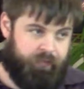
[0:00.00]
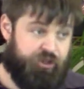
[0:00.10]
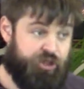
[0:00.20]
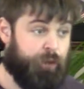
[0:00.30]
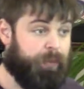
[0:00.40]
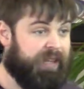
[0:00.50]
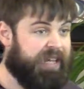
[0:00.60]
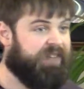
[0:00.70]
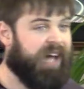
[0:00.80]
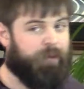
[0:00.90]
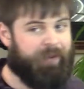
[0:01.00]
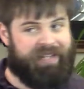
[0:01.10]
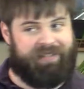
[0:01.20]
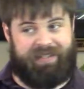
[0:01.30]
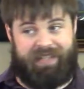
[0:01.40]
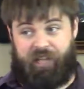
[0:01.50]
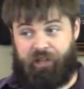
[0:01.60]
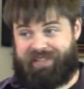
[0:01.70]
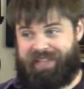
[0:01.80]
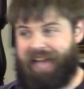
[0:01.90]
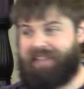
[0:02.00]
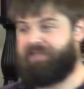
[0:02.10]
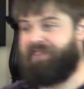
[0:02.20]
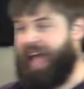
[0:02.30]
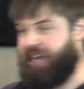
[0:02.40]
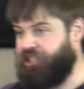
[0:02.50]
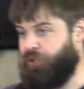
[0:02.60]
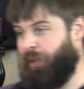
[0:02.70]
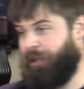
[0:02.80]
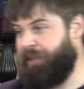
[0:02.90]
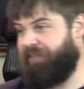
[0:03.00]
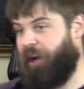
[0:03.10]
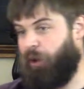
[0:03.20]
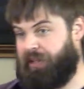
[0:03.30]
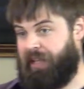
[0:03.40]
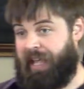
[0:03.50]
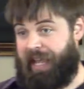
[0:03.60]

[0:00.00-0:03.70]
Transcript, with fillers: Do you believe God when he says that your satisfaction will be found